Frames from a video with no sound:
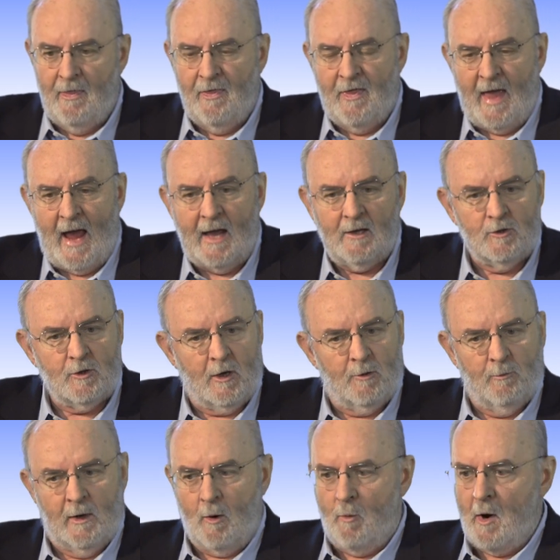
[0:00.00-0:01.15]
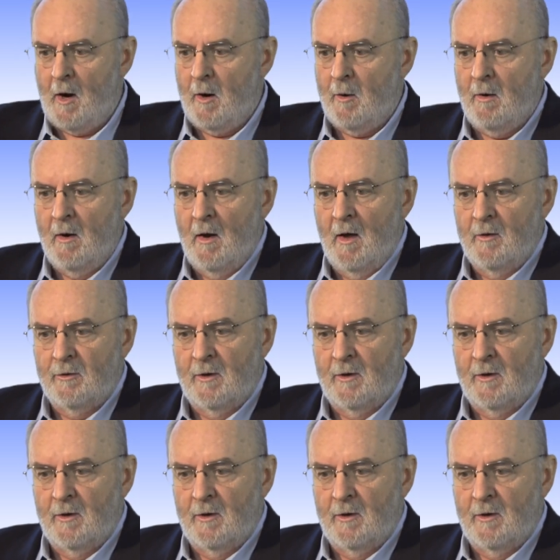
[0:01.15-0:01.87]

and that is going to require